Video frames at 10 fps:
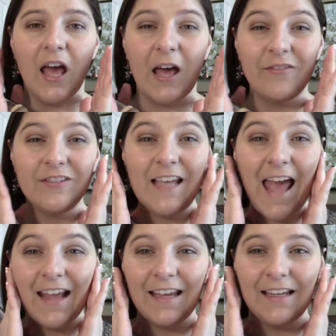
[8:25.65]
of
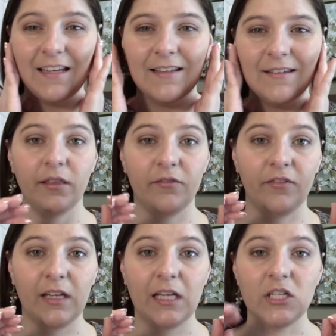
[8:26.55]
tackiness to the
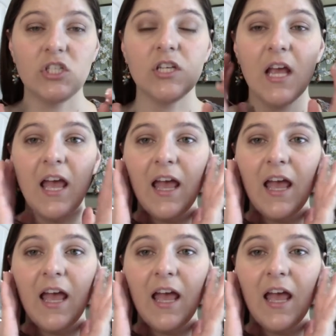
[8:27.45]
finish.